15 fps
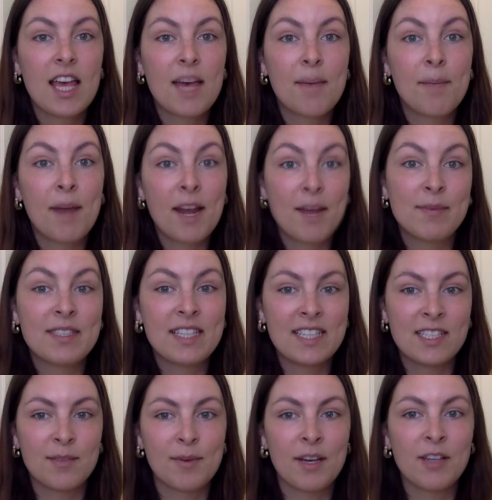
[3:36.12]
My name is
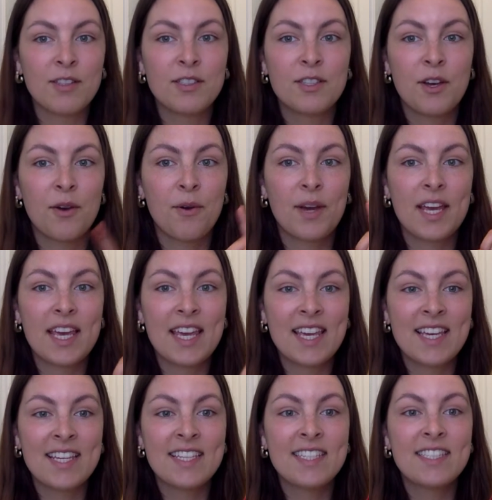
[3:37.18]
Isabel, so
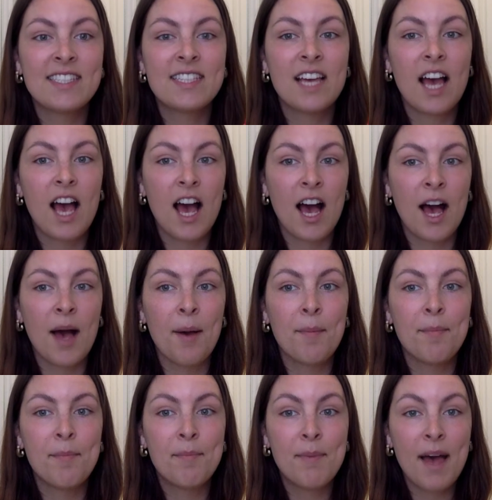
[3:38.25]

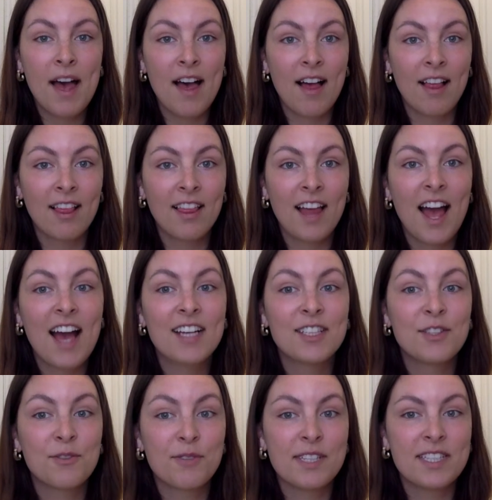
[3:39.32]
Isabel has
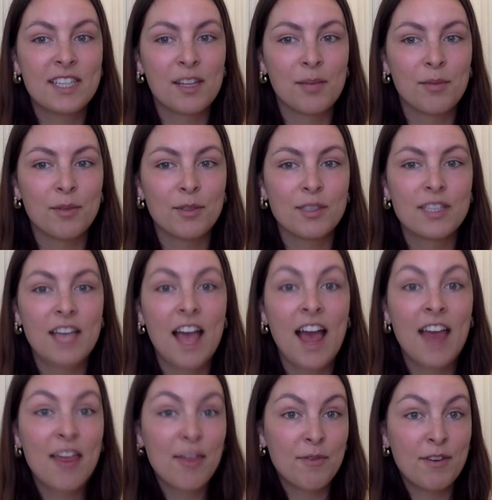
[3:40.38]
3 syllables
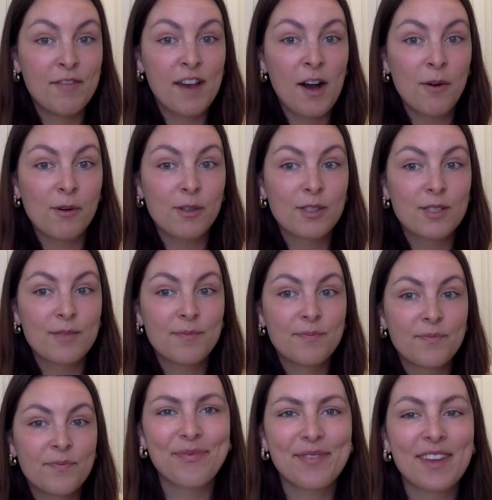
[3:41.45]
and 3 vowels.
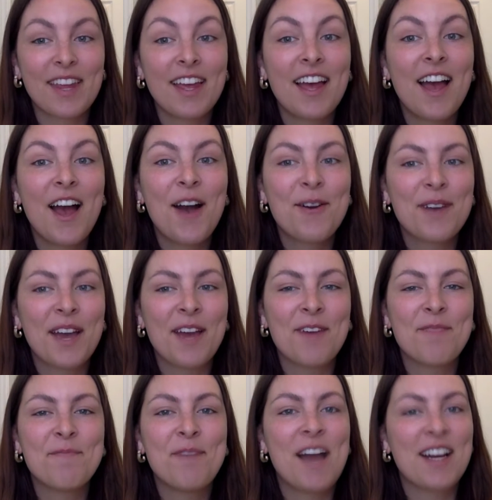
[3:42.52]
Okay,
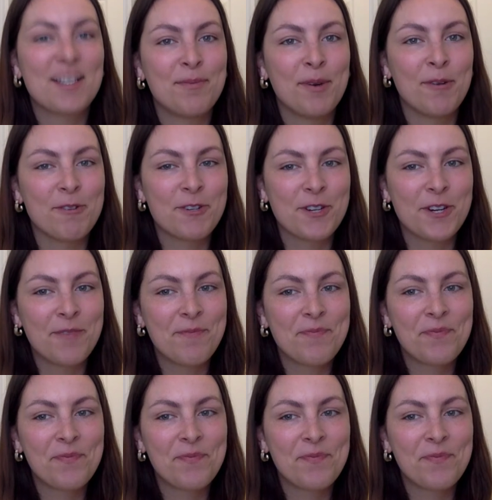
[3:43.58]
back to poetry.